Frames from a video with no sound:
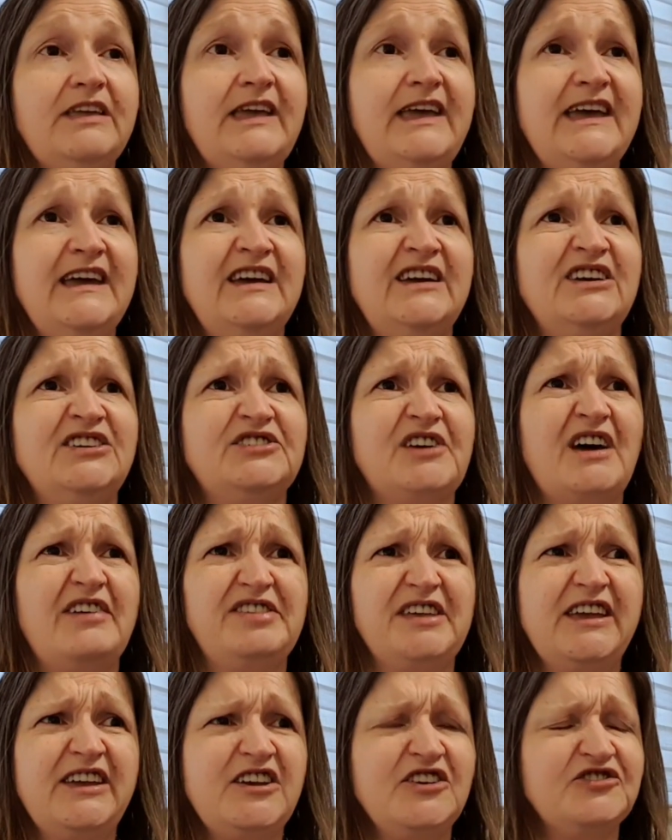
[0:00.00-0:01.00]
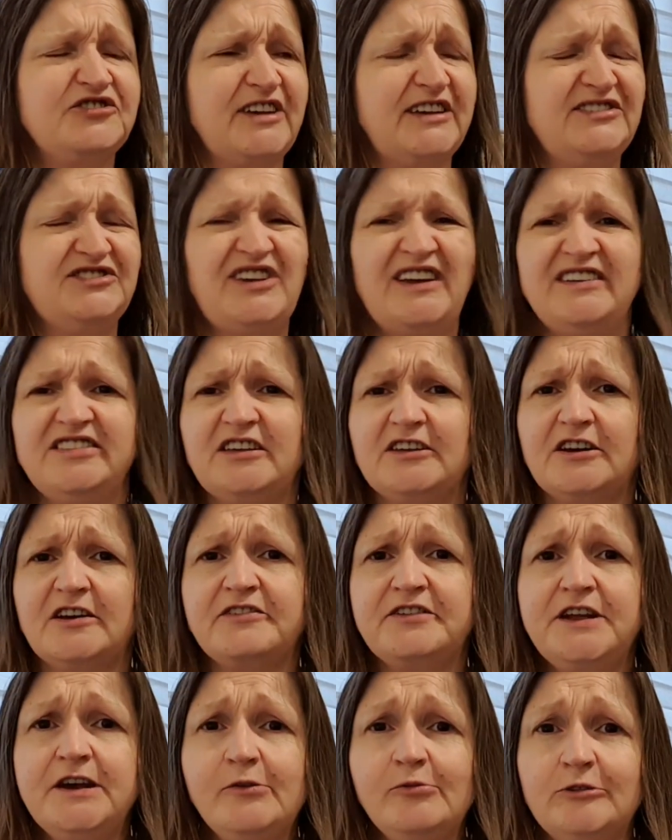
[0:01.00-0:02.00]
Uh, I think it's it's either a
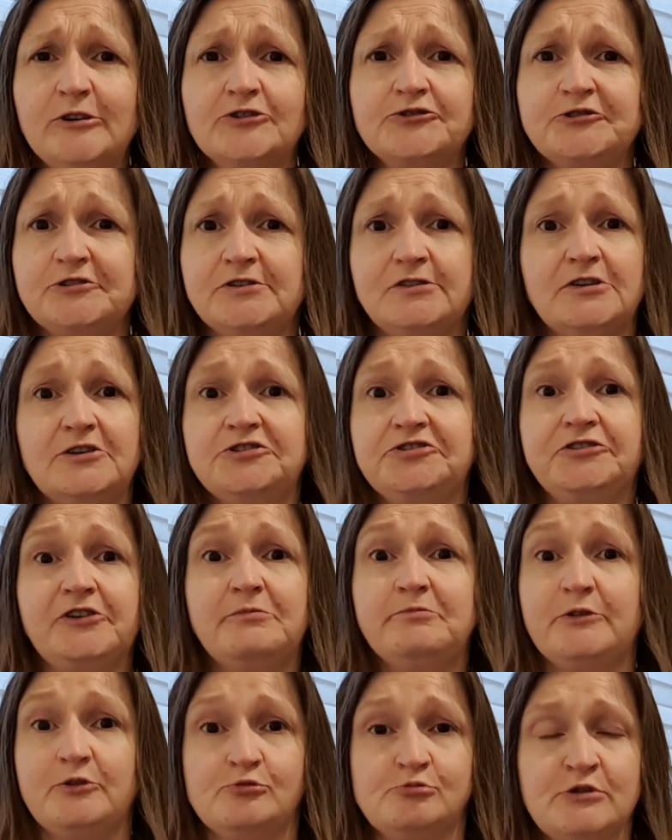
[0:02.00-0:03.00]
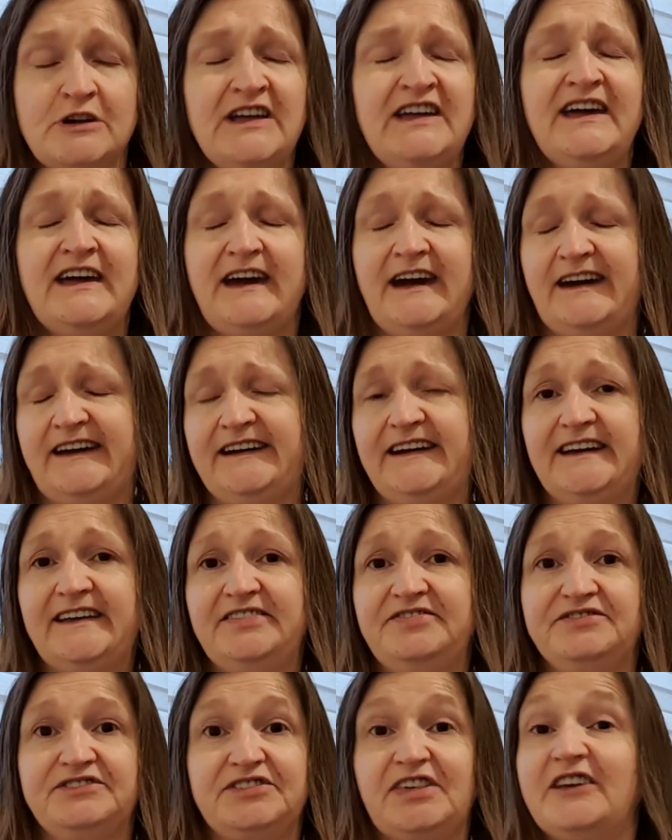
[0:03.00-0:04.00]
three quarter or a double,
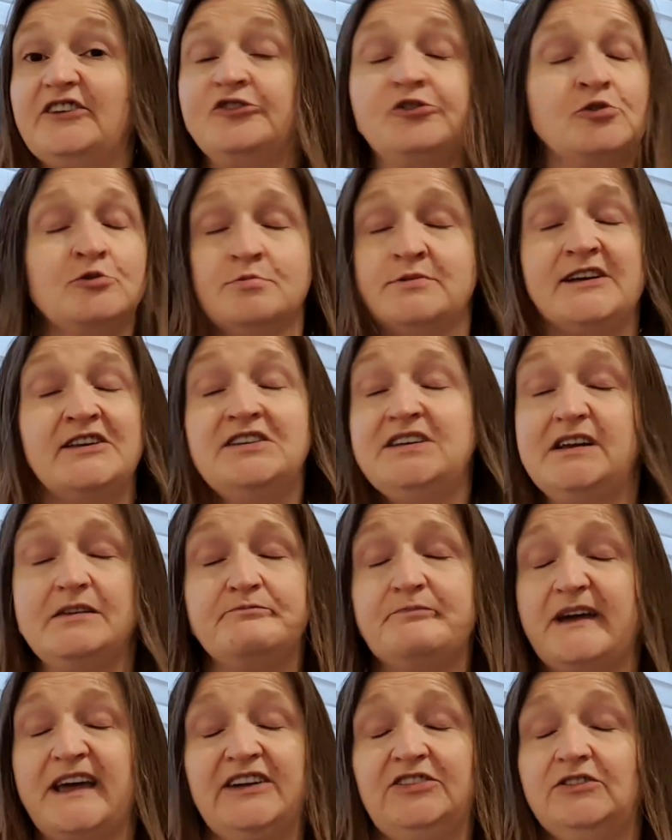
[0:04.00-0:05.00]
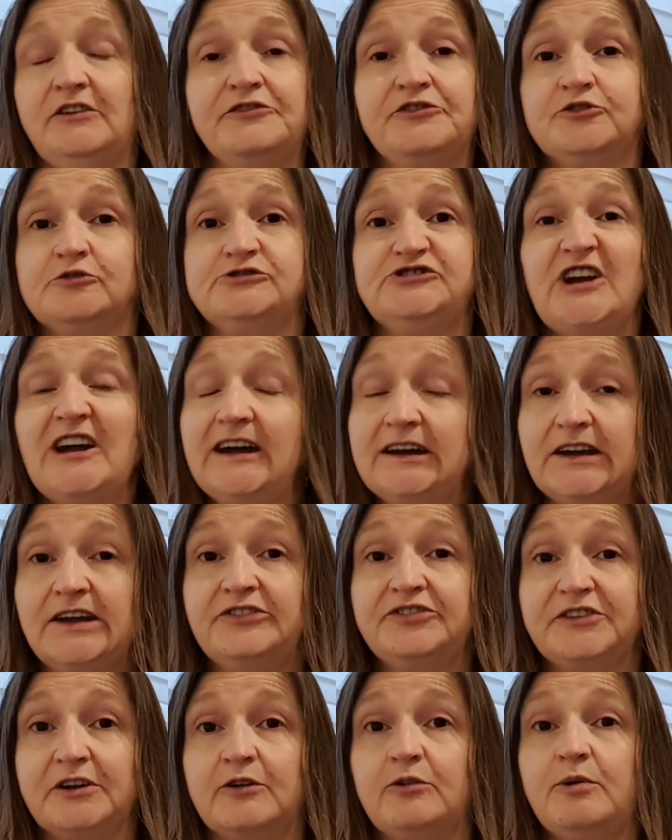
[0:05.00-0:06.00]
and that's nowhere near big enough. So Jack
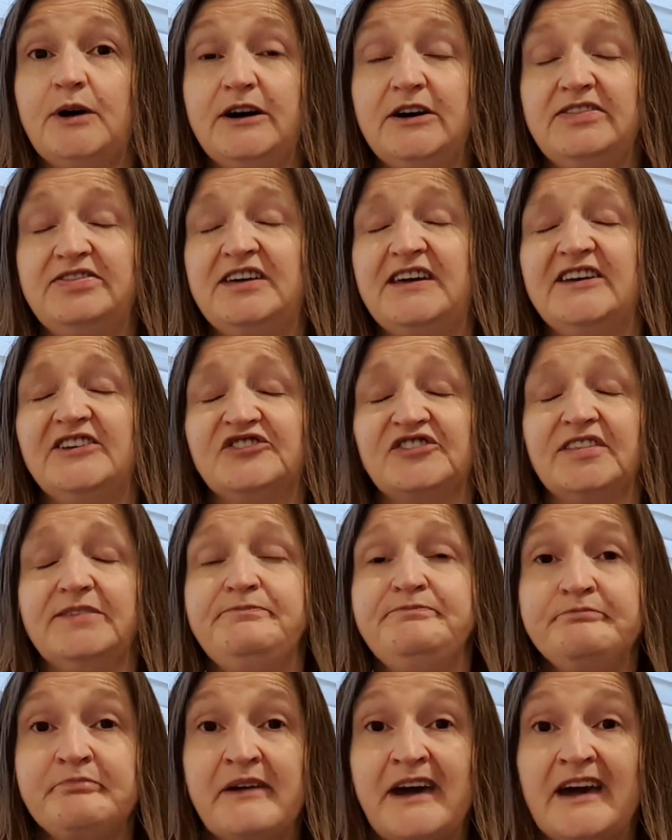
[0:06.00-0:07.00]
had the quip, the sleeping